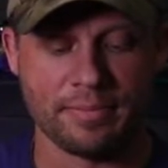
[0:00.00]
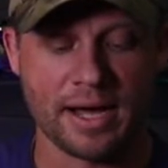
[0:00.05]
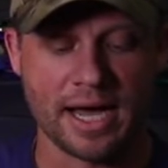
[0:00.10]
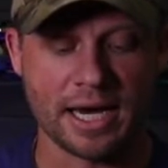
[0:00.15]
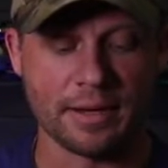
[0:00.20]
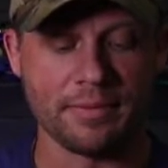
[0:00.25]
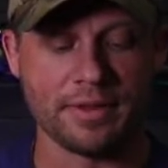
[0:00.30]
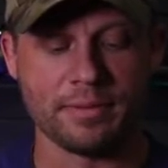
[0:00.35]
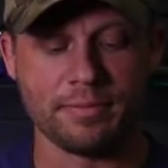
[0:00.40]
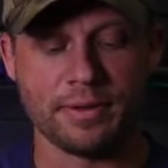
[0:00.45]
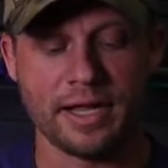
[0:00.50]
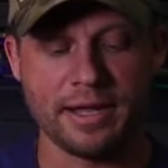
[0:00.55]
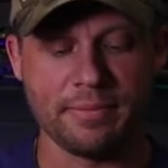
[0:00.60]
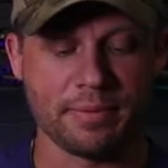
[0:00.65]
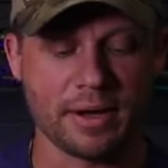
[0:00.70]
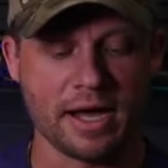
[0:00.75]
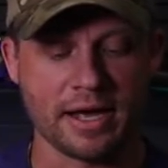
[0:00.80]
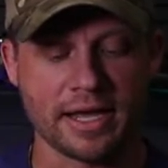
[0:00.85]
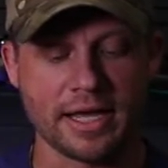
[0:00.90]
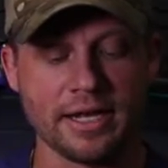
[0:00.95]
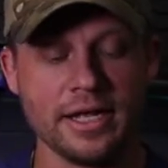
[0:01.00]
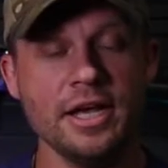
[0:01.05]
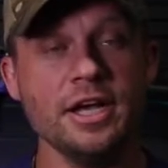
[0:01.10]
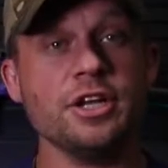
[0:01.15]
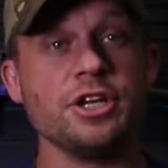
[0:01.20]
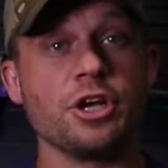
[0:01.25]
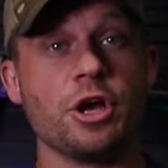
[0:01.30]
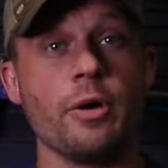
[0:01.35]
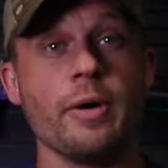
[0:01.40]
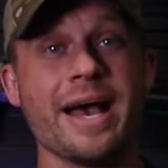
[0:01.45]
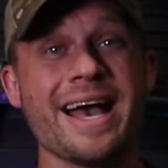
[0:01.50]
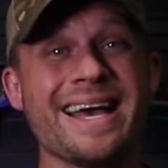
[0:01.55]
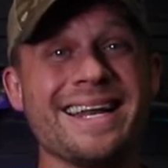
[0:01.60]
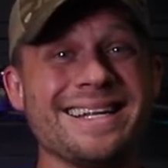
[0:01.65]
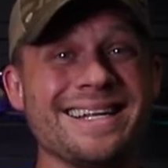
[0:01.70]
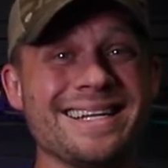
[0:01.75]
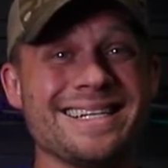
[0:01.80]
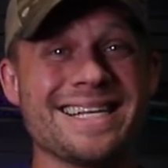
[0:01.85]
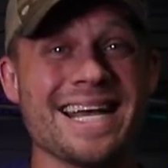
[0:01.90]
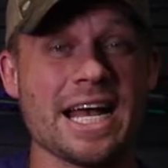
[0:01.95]
bottom of the plate pocket to go ahead
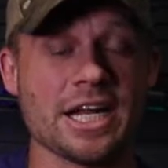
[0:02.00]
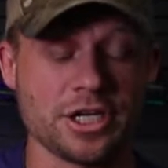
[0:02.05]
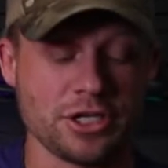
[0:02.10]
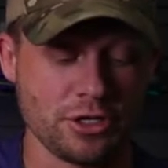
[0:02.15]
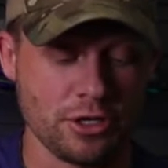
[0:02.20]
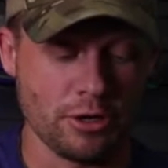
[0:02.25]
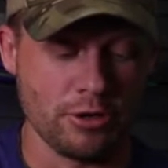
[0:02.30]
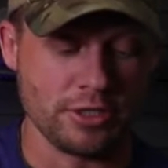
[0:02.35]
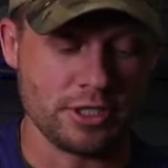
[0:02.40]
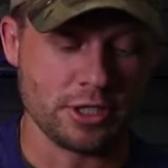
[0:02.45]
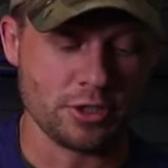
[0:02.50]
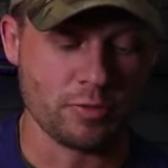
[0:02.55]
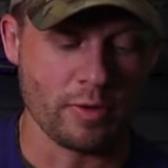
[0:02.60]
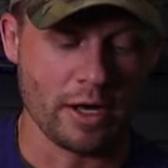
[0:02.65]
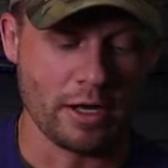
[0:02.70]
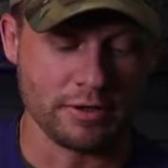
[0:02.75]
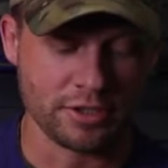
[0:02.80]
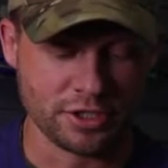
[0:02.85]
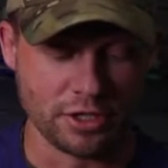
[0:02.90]
and attach those as well.